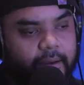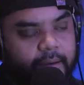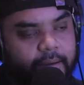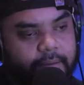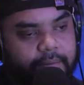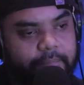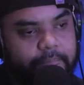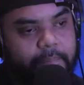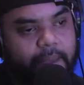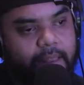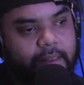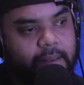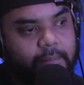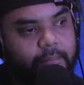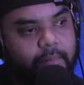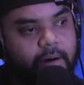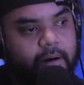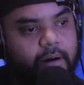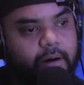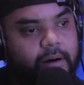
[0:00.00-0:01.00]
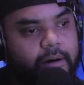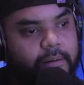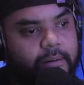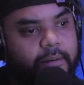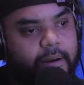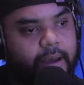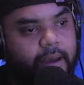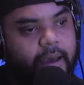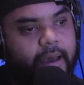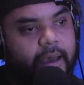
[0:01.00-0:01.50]
Malamar.
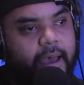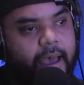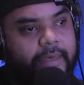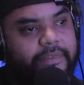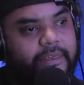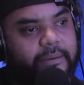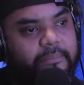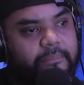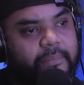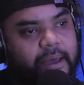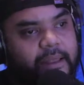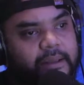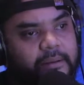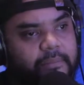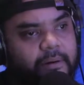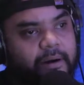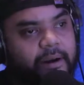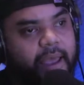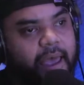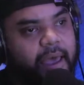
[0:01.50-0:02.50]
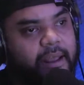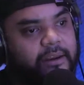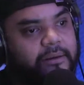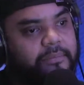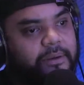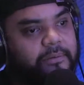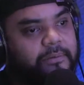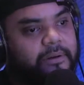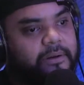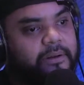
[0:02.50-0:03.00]
I think Malamar added
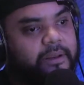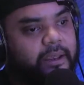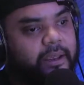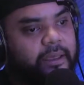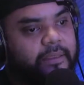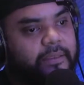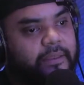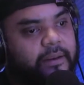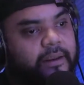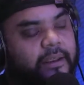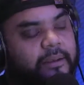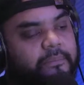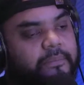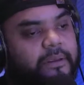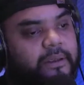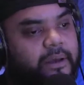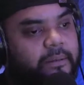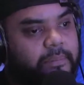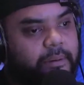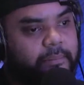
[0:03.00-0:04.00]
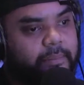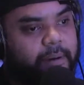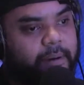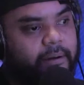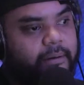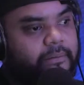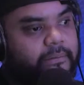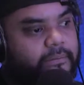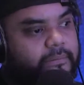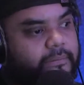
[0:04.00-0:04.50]
me one day and then hit me up
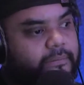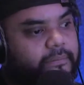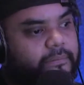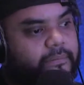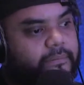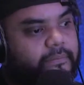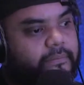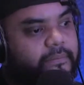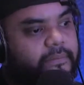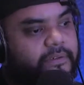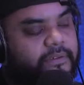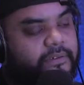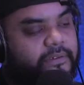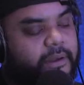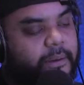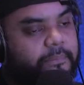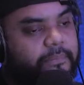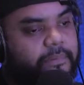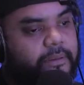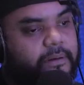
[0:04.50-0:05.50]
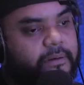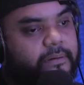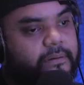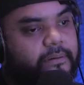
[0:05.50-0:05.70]
about something.